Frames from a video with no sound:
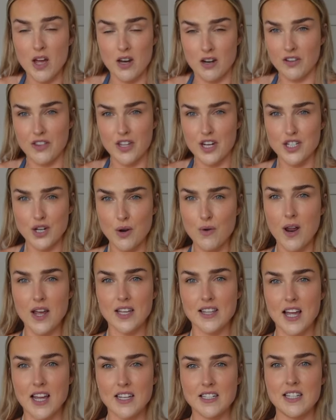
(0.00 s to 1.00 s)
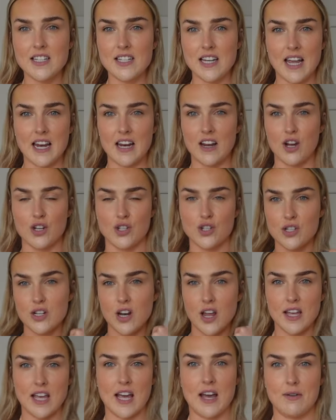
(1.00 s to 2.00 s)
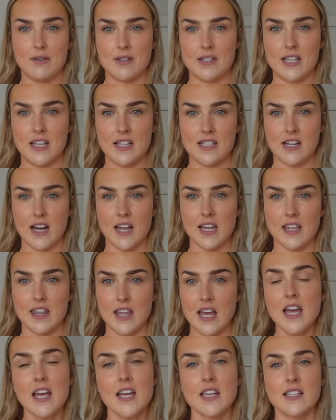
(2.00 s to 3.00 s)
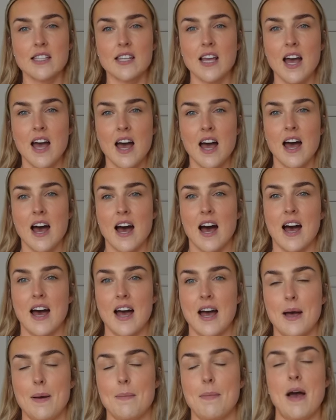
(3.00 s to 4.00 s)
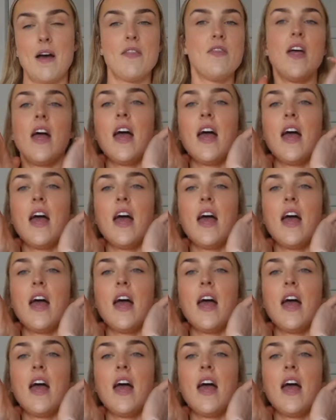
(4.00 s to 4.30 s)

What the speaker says: Not that I don't like that detailing, I just like how it sits like this. And